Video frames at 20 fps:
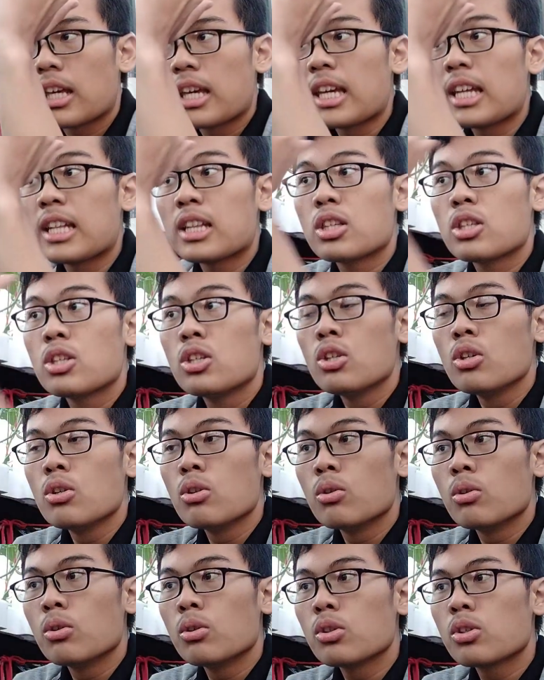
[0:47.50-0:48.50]
It
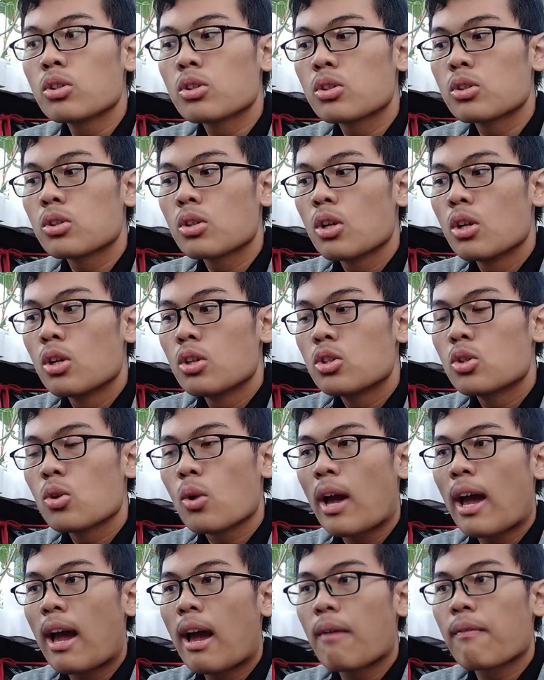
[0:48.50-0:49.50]
used to
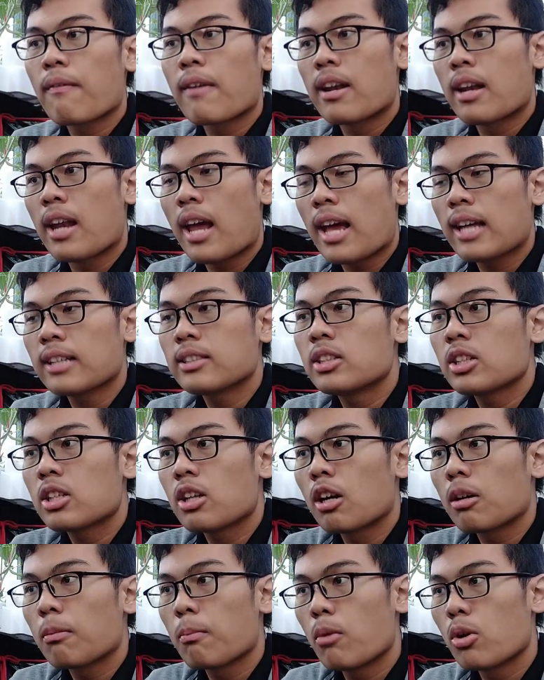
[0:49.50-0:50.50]
have an SD
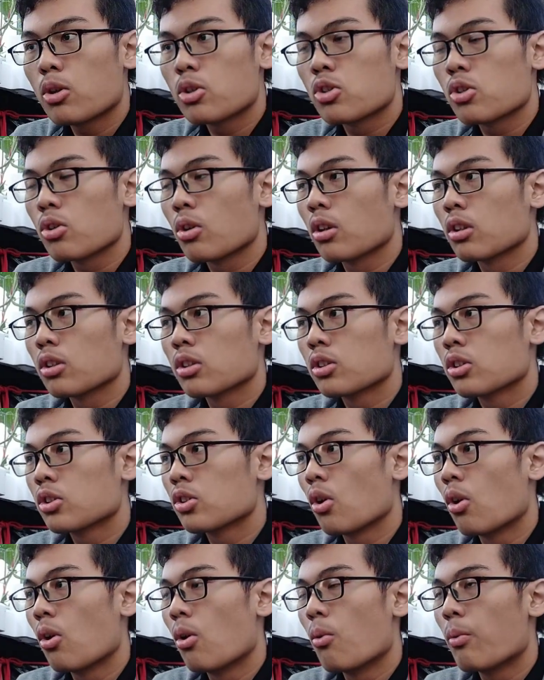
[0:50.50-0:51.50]
card module
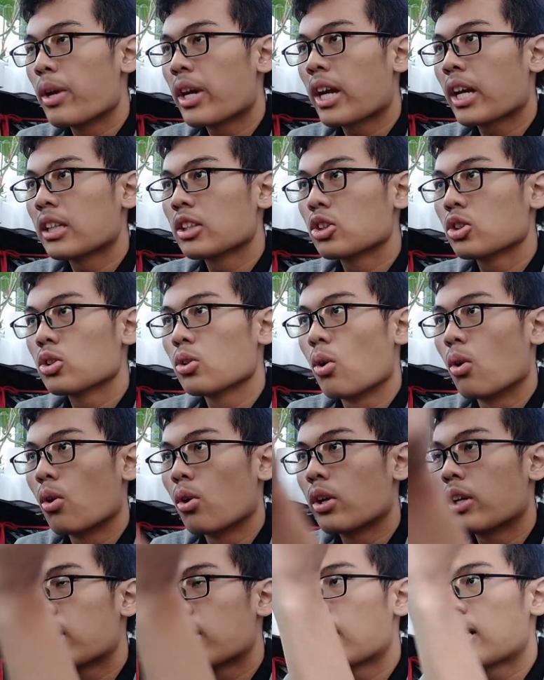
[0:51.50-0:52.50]
so we can
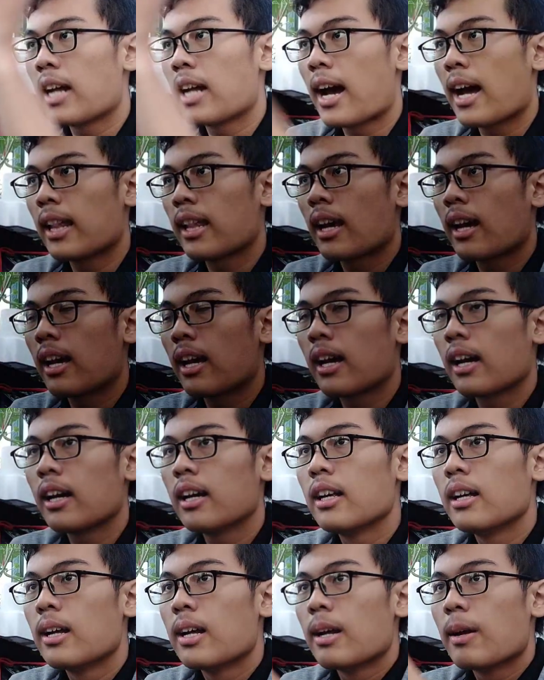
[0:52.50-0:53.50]
store data
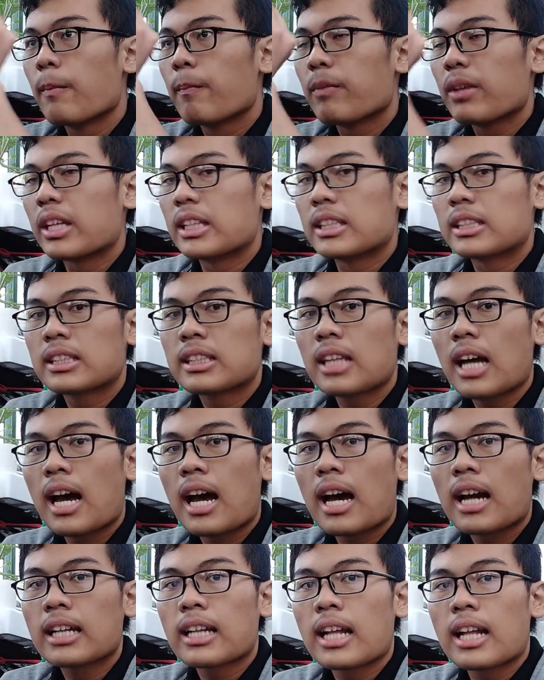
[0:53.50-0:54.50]

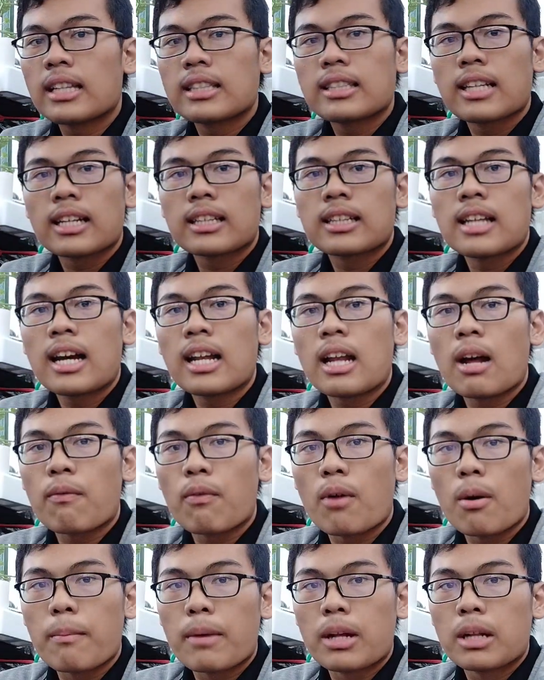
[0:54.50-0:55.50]
inside and take data
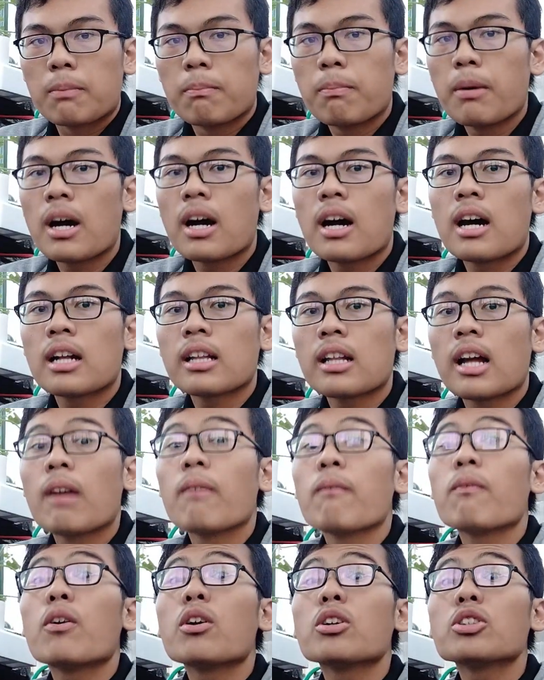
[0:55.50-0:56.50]
from it, but
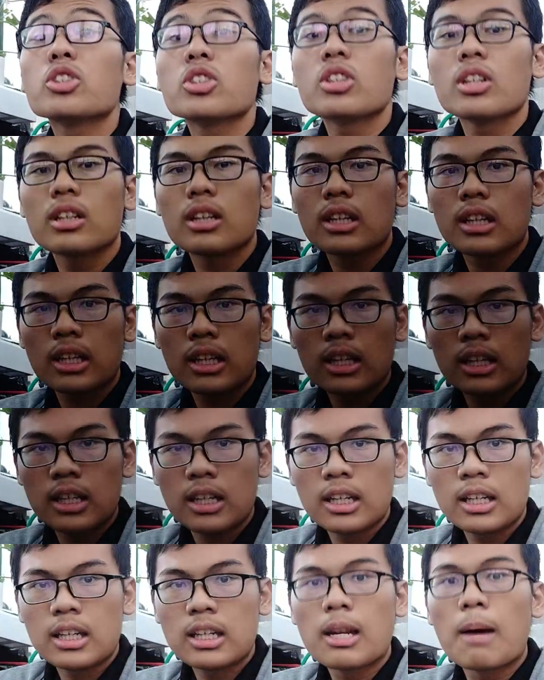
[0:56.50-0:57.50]

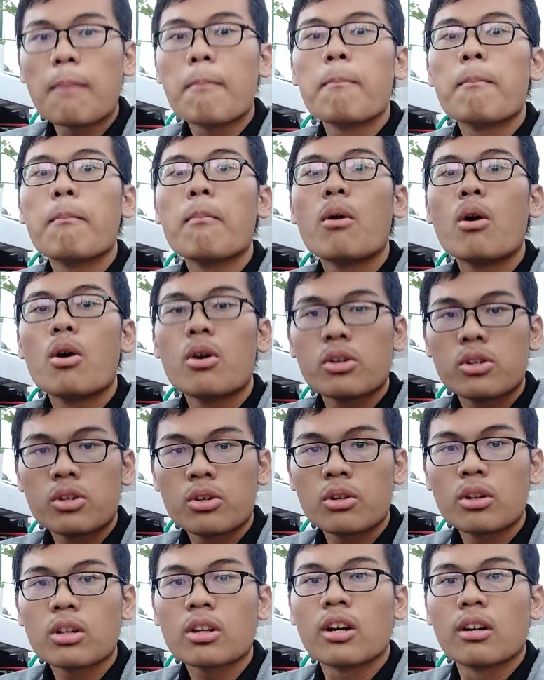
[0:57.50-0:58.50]
unfortunately the
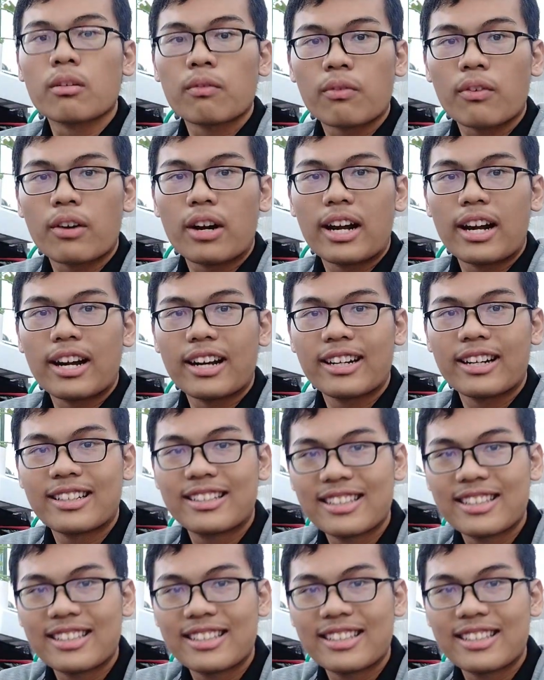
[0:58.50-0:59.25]
module got fried.